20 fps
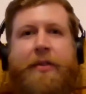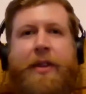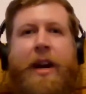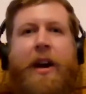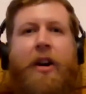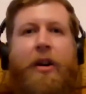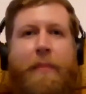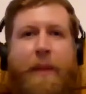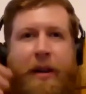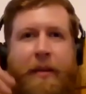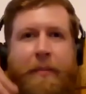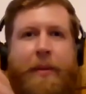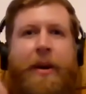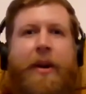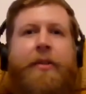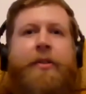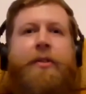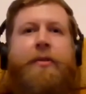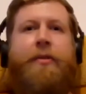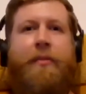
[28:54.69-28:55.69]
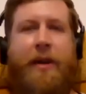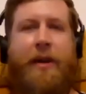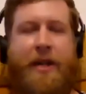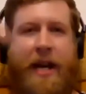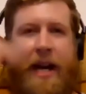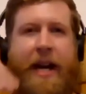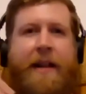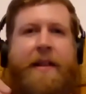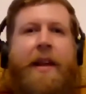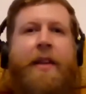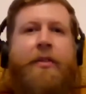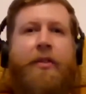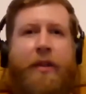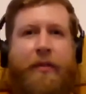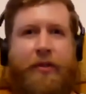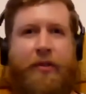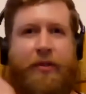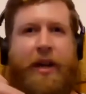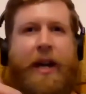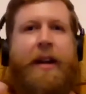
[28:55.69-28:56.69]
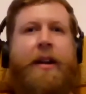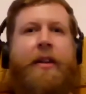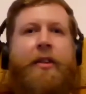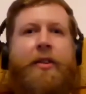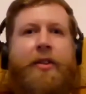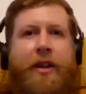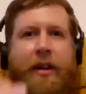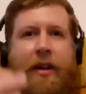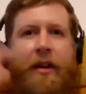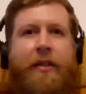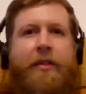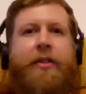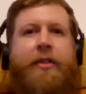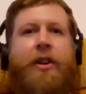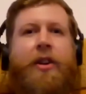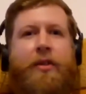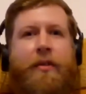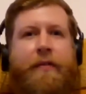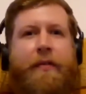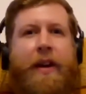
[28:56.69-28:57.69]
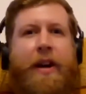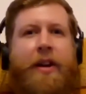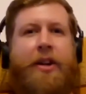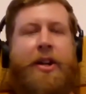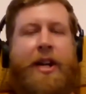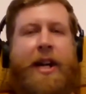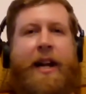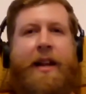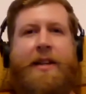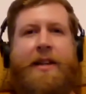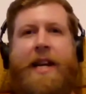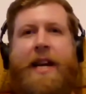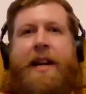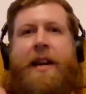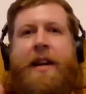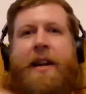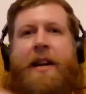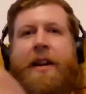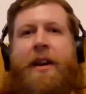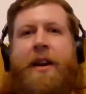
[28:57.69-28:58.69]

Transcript: They're helping the person retain their sort of psychological and social functionality.